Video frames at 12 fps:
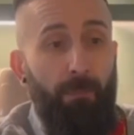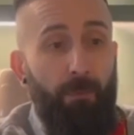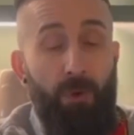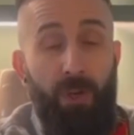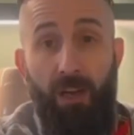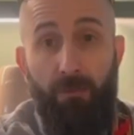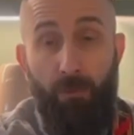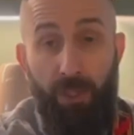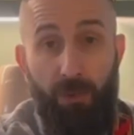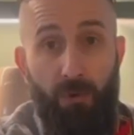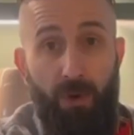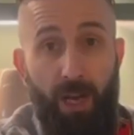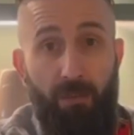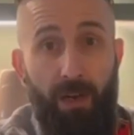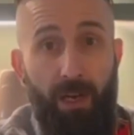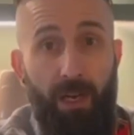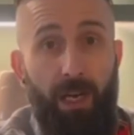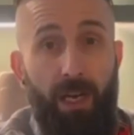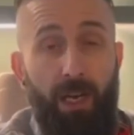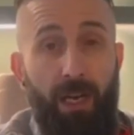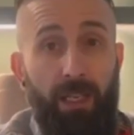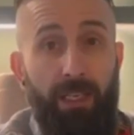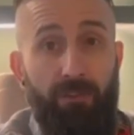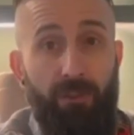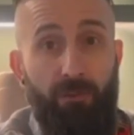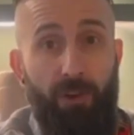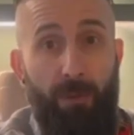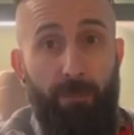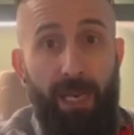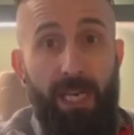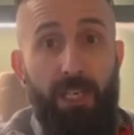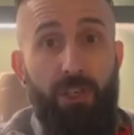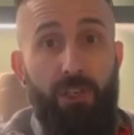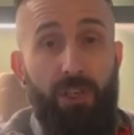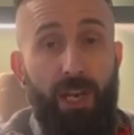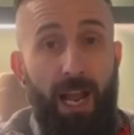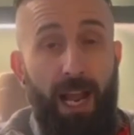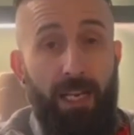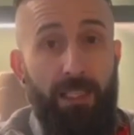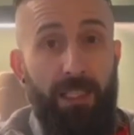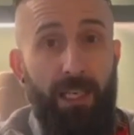We do have an Instagram page and